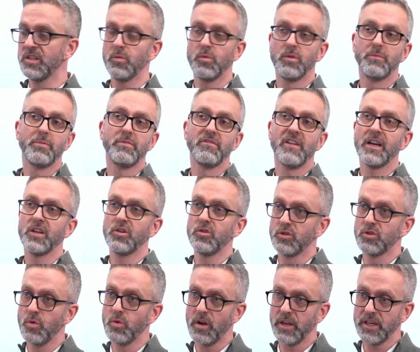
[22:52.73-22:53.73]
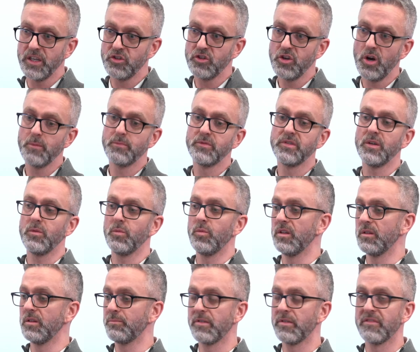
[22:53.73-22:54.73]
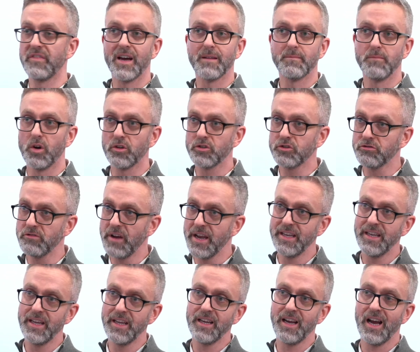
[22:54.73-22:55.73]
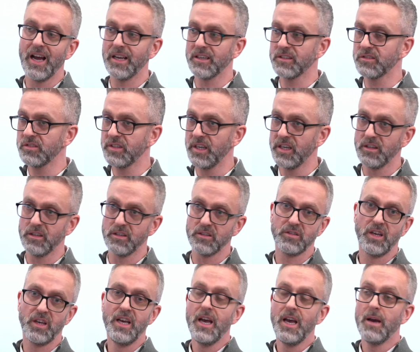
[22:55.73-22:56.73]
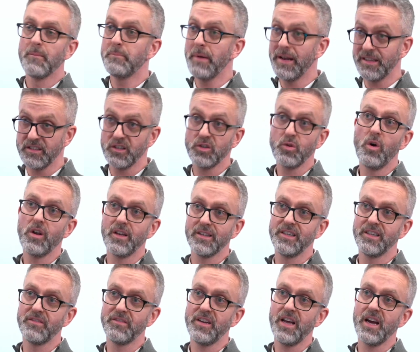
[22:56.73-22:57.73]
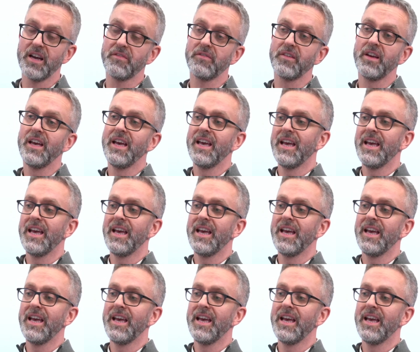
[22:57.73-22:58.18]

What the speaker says: It will provide good quality jobs. It will provide more training, higher skills, better quality of life.